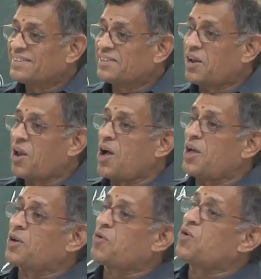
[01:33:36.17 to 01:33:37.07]
The
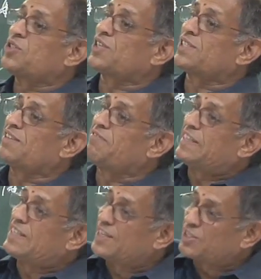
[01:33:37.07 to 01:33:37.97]
lawyer coaches the
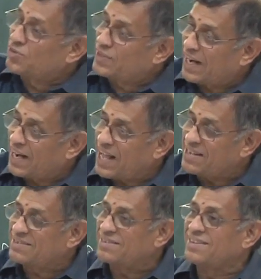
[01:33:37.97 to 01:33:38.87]
witness to tell
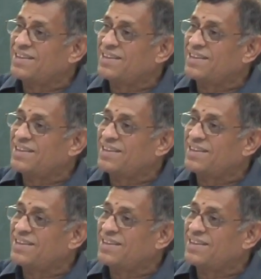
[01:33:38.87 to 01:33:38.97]
lies.